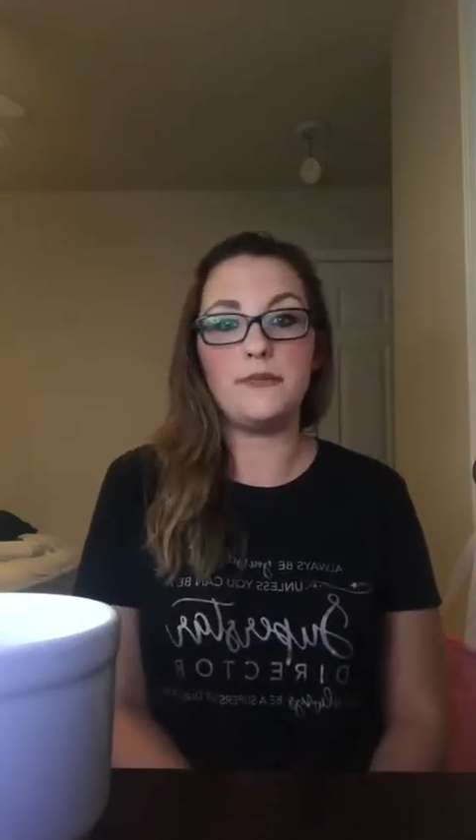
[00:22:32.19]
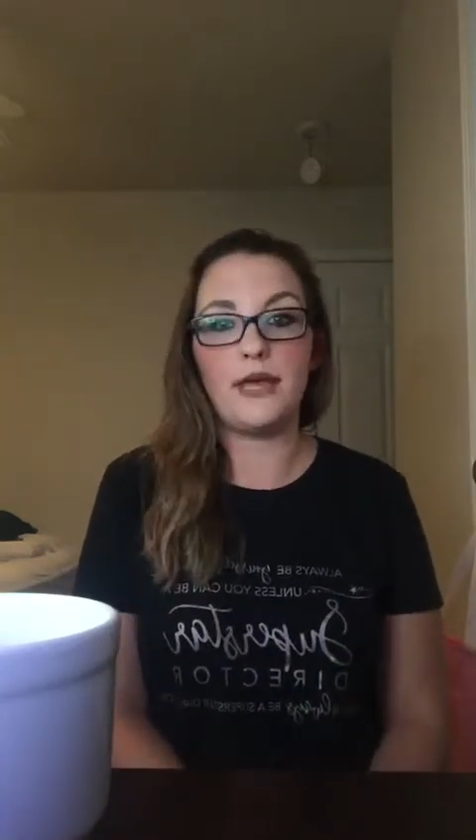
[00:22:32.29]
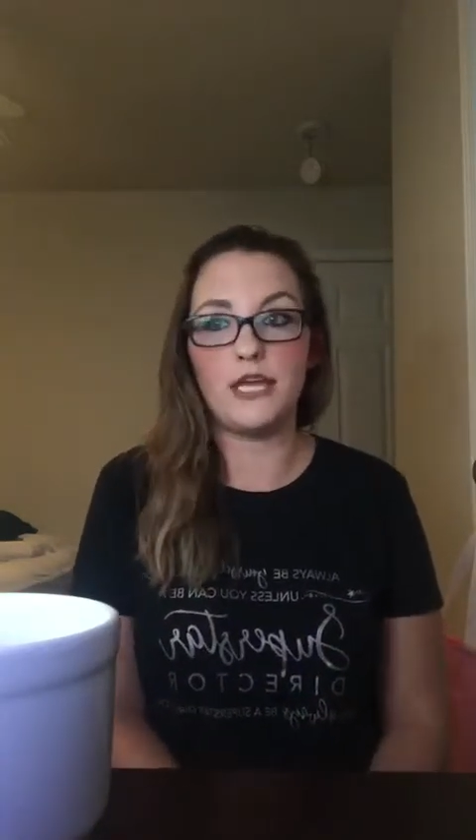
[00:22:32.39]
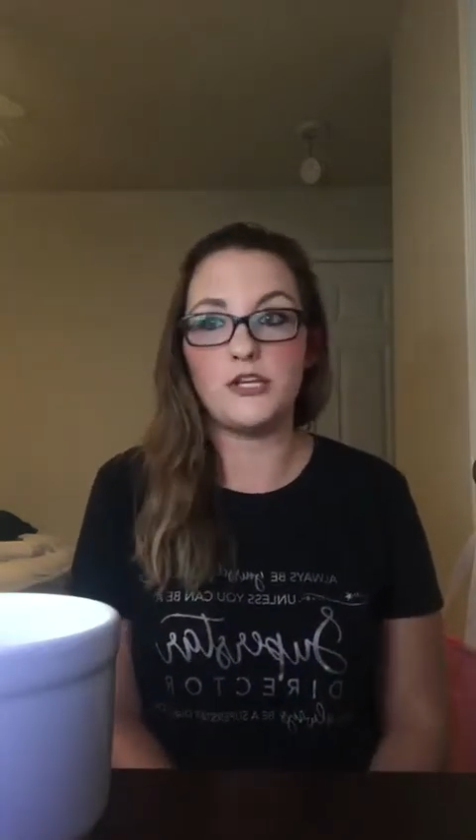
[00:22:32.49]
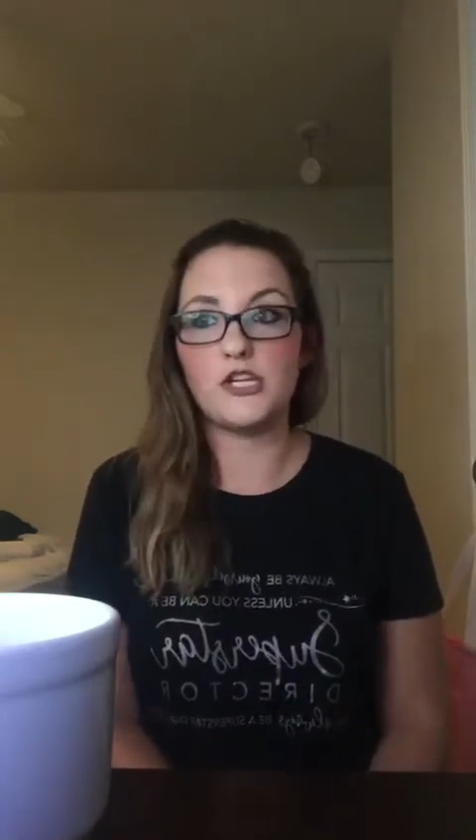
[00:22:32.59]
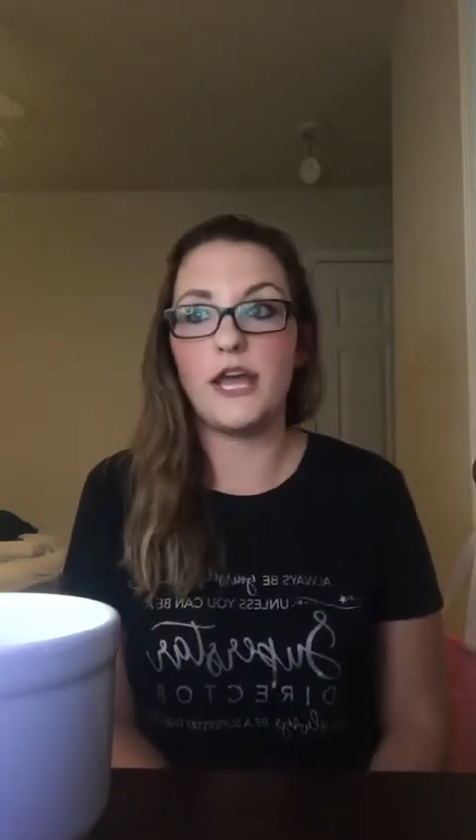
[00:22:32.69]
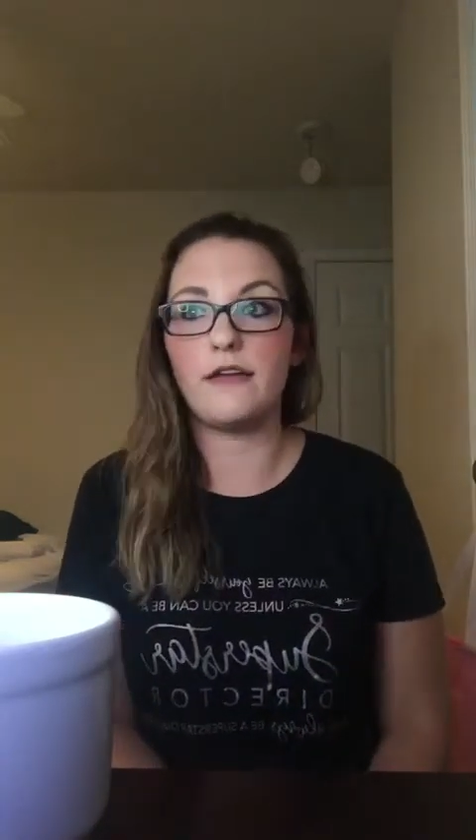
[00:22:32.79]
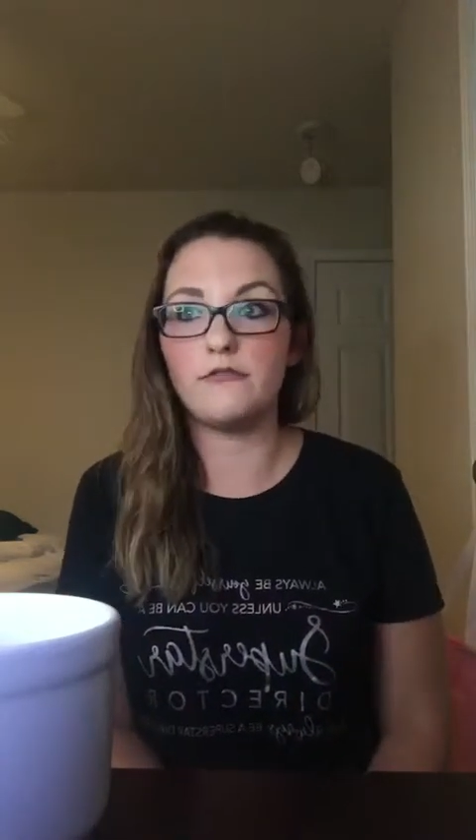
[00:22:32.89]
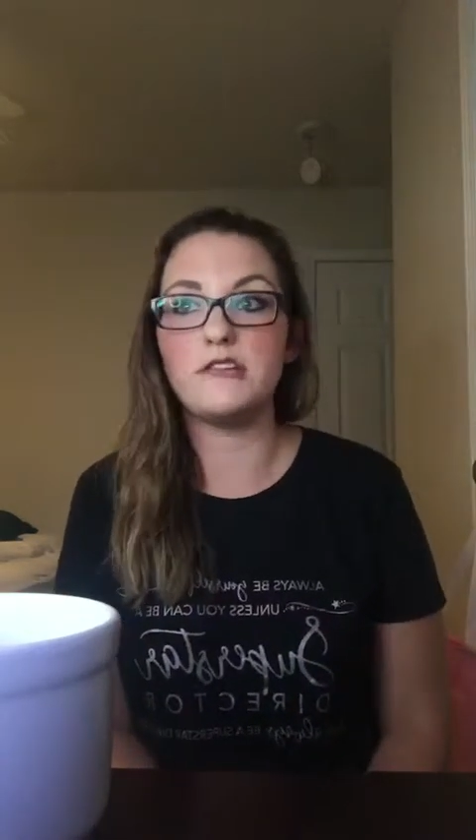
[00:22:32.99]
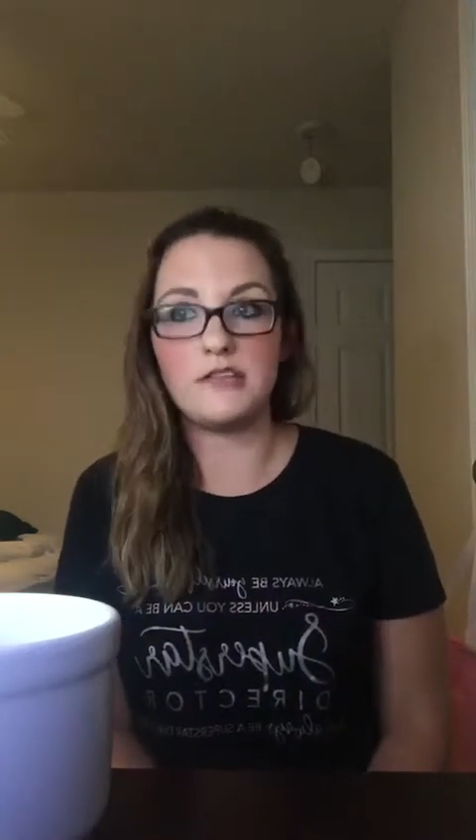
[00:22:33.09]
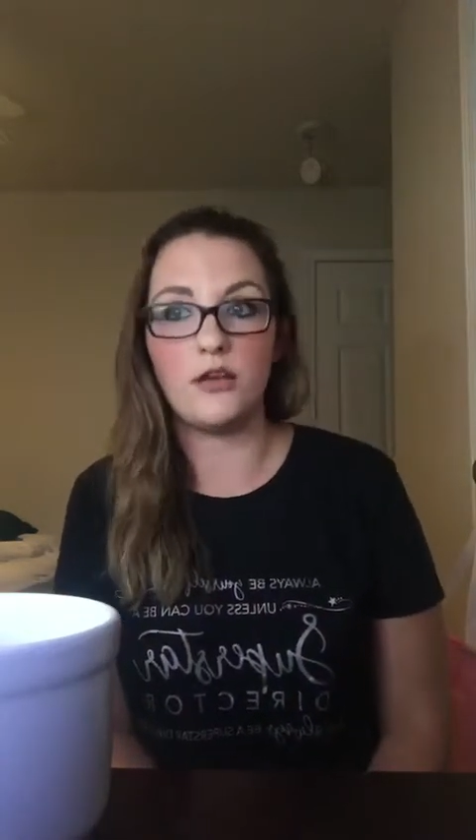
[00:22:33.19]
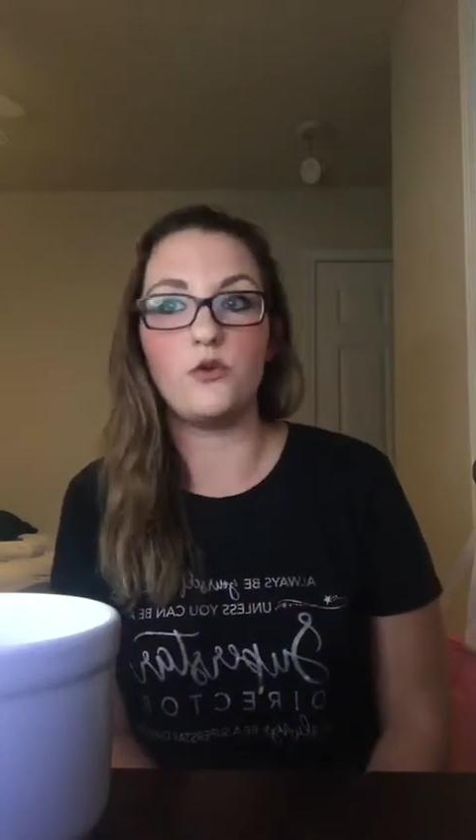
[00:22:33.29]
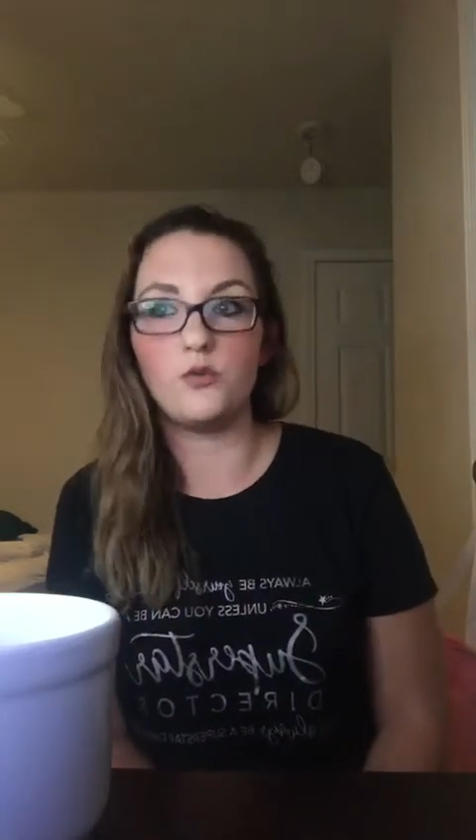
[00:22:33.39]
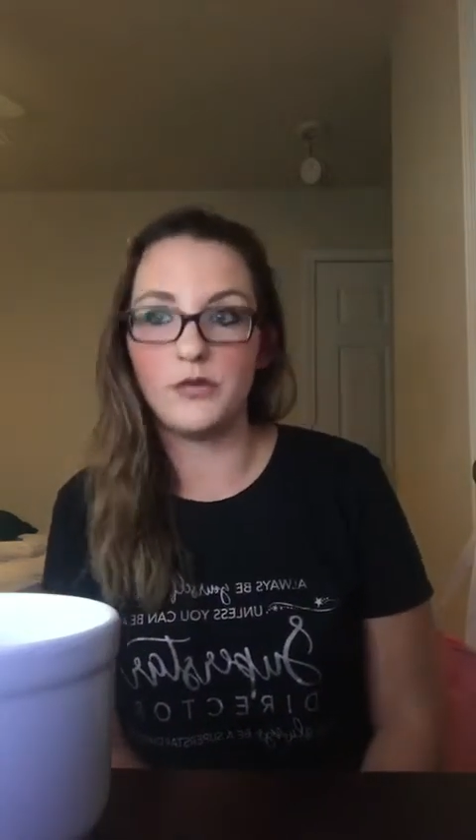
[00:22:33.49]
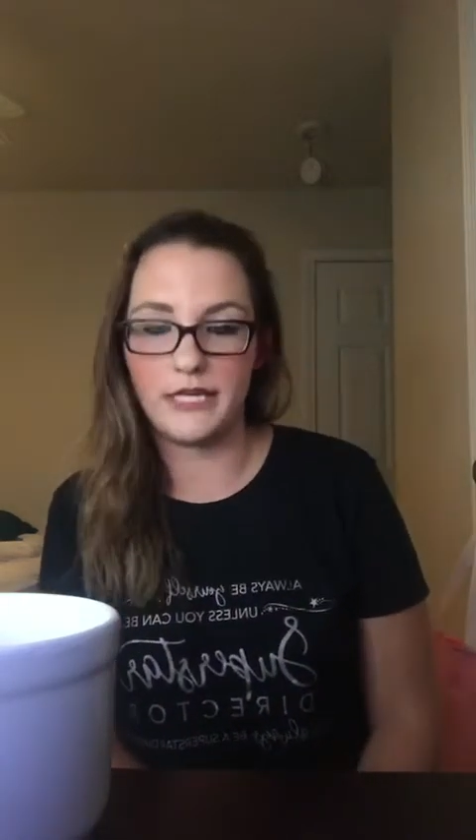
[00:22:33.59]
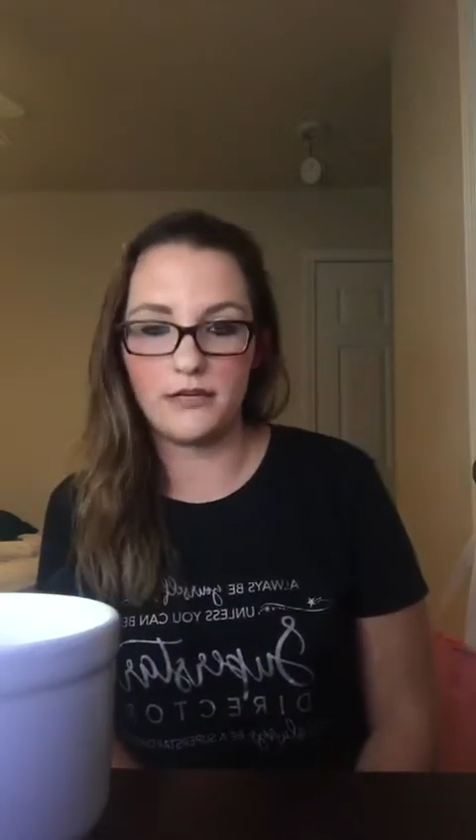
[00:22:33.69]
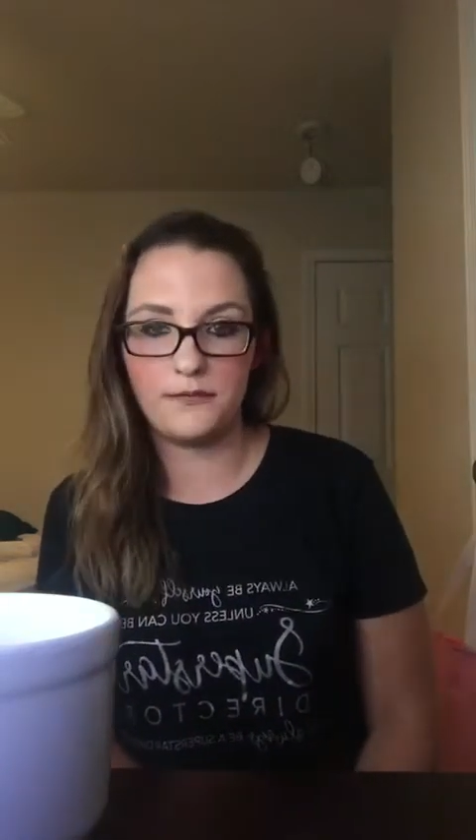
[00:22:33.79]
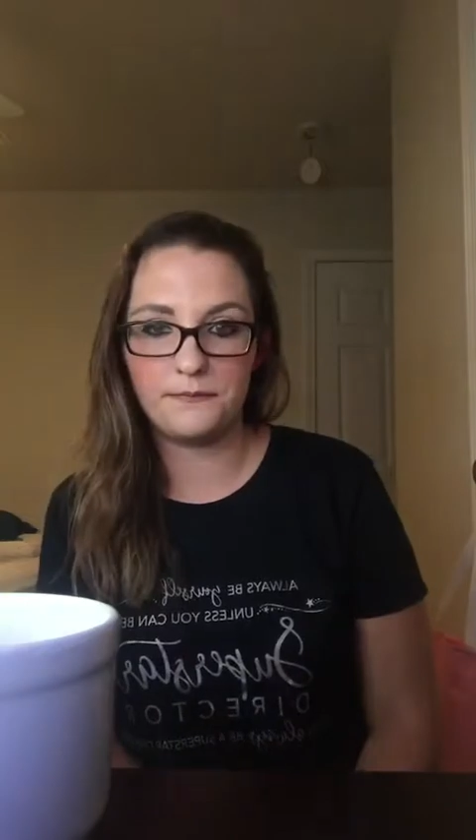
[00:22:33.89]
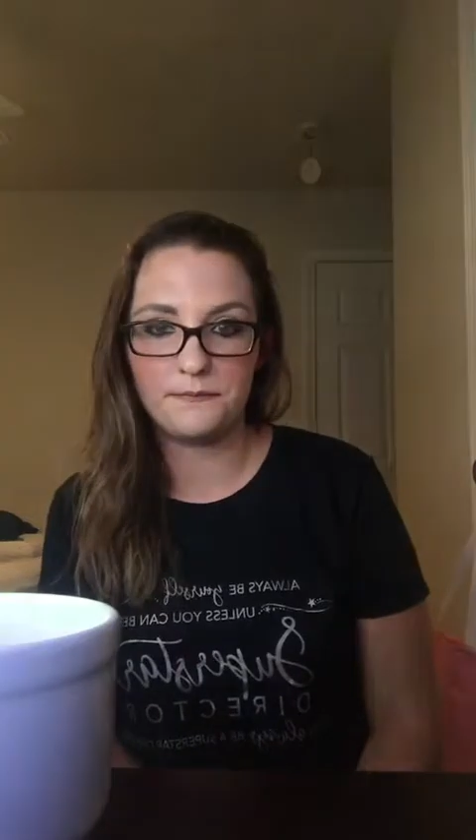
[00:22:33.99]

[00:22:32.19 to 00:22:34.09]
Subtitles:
page every single week.